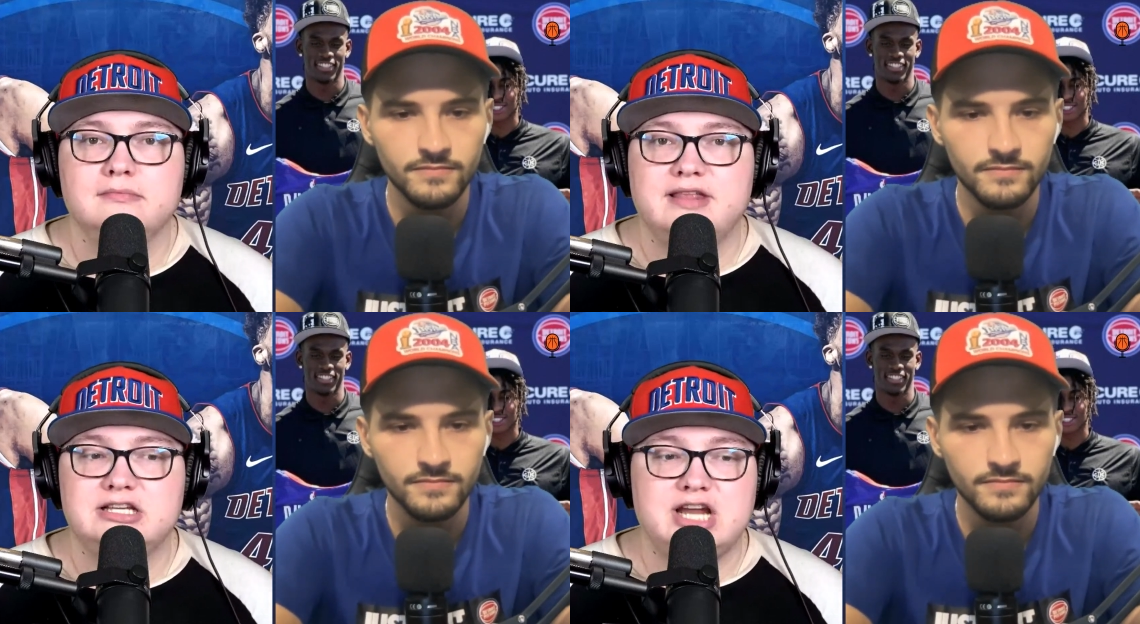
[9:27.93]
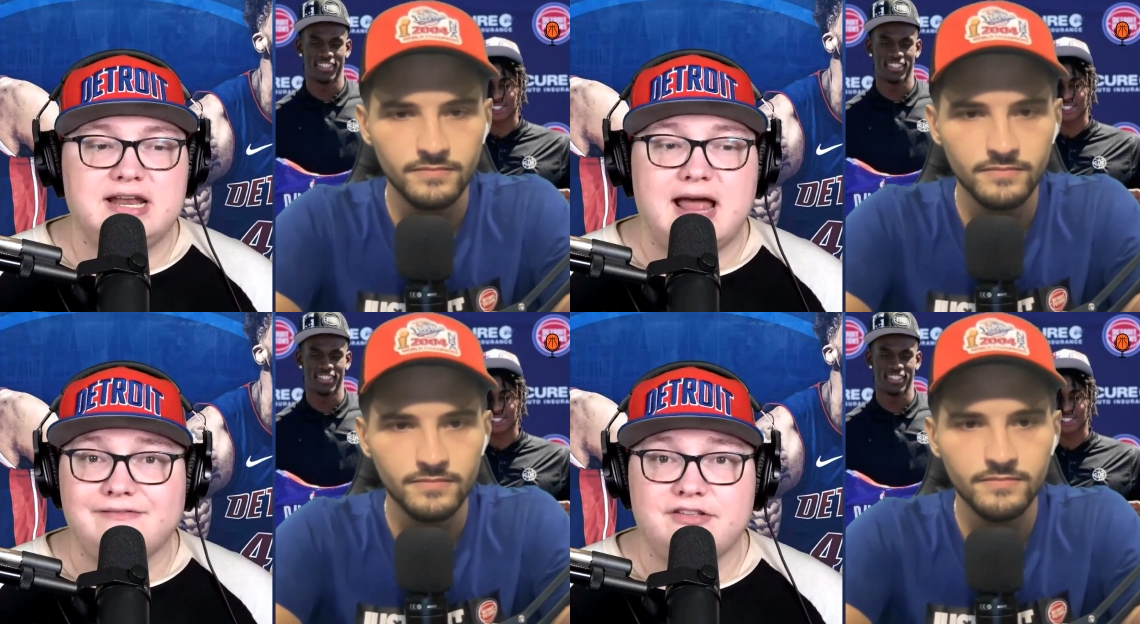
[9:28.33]
Speaker 1: that Jaden
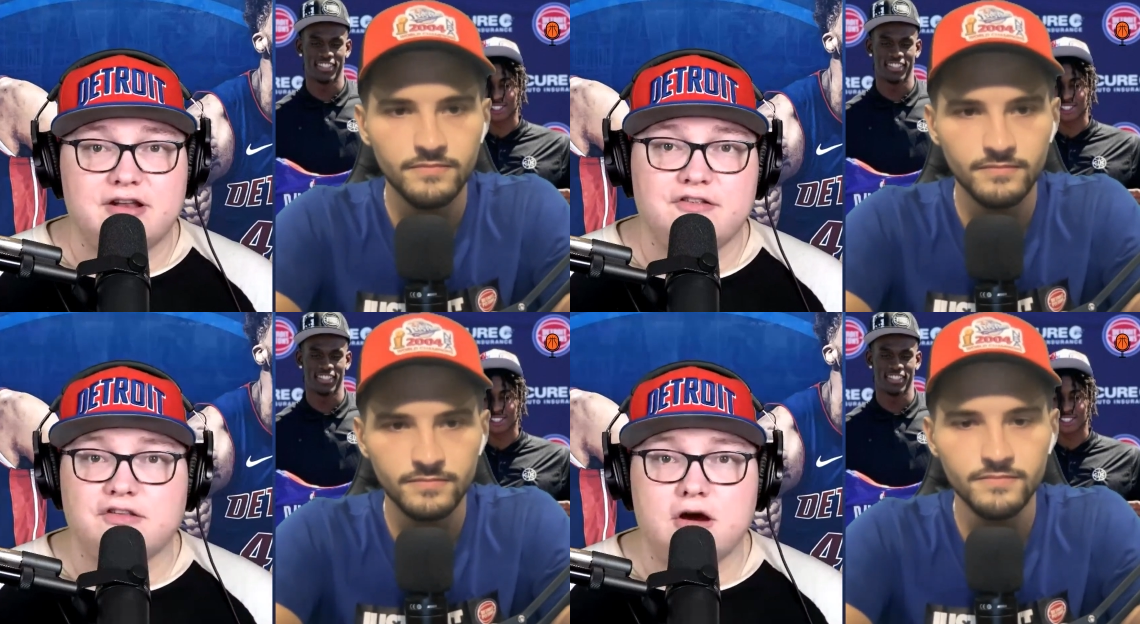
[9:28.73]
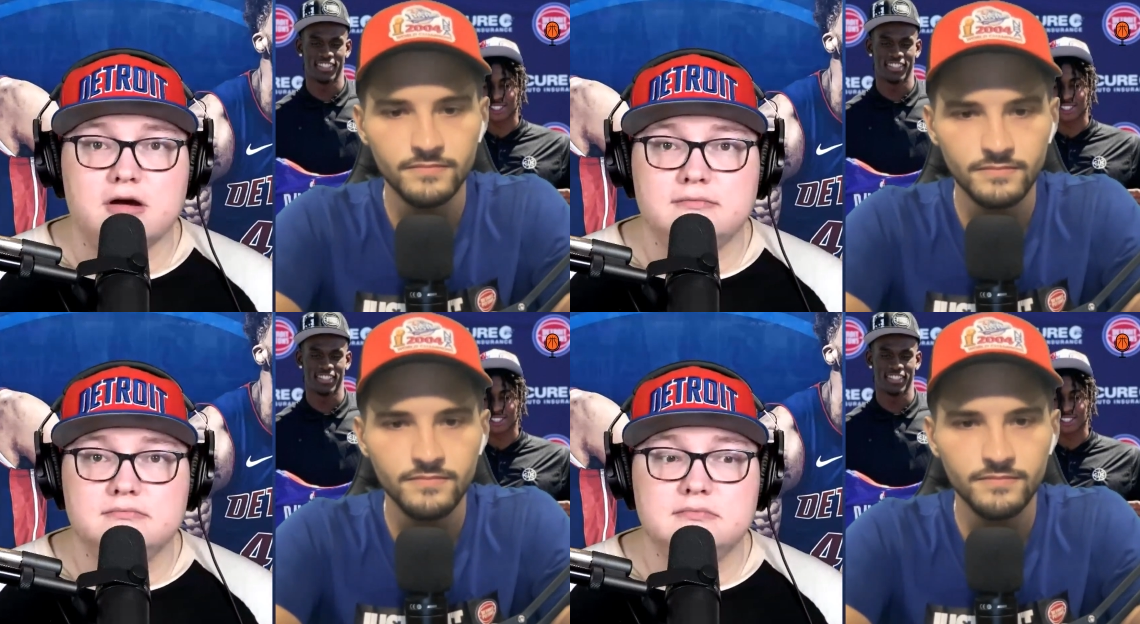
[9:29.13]
Ivey's going to
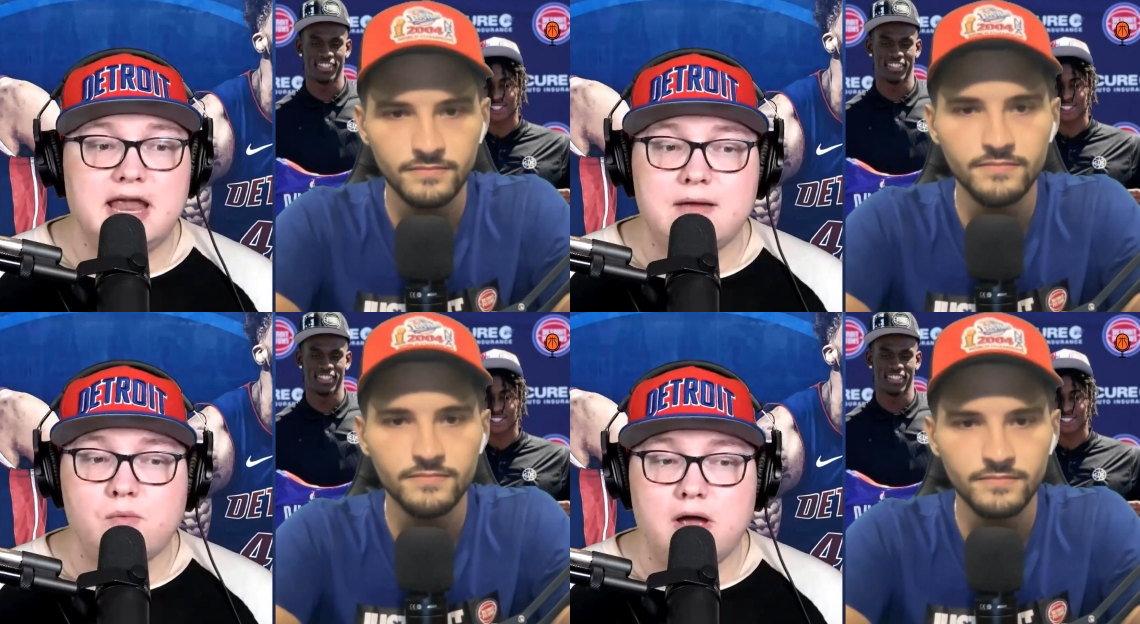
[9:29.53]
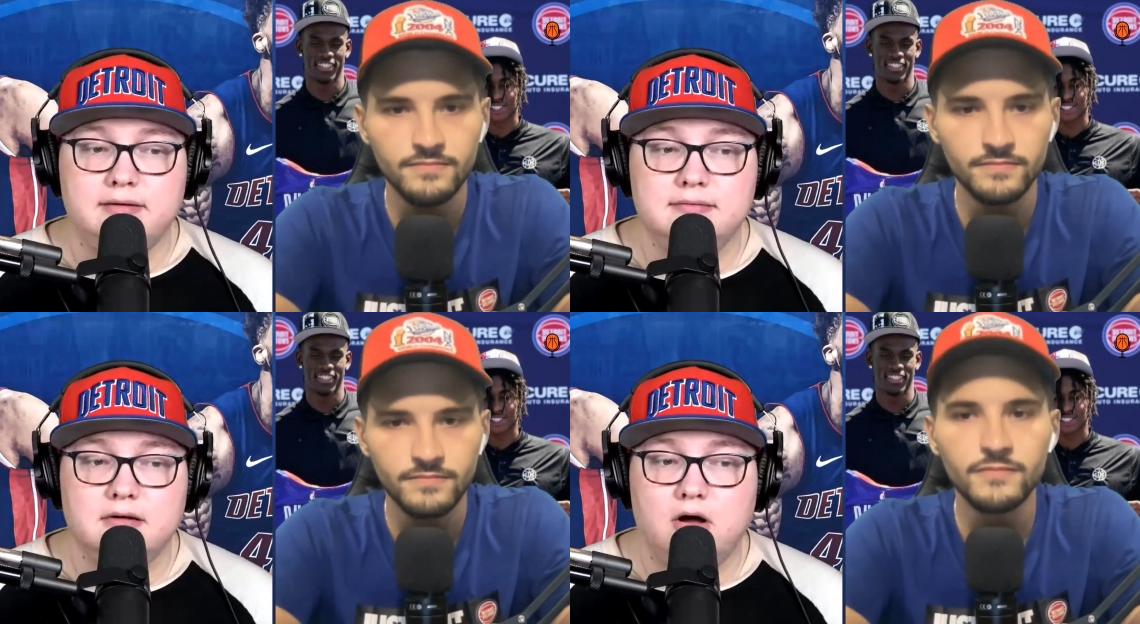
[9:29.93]
start day one.
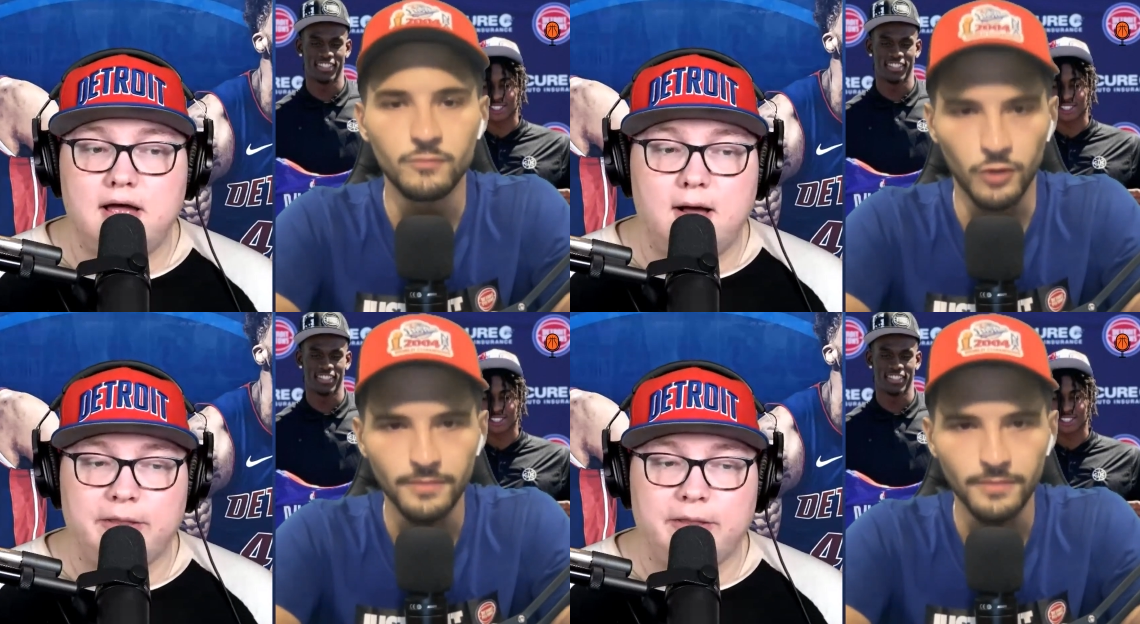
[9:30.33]
All right.